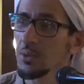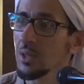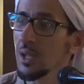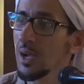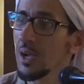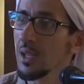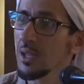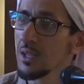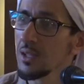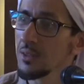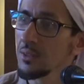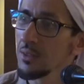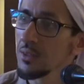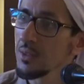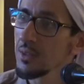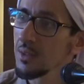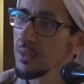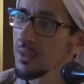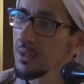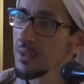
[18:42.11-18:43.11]
ta'ala,
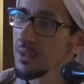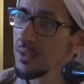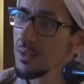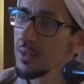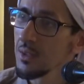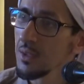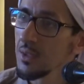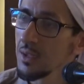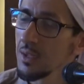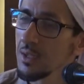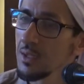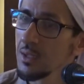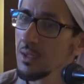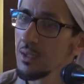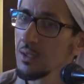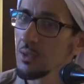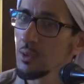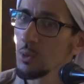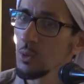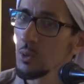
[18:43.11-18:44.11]
and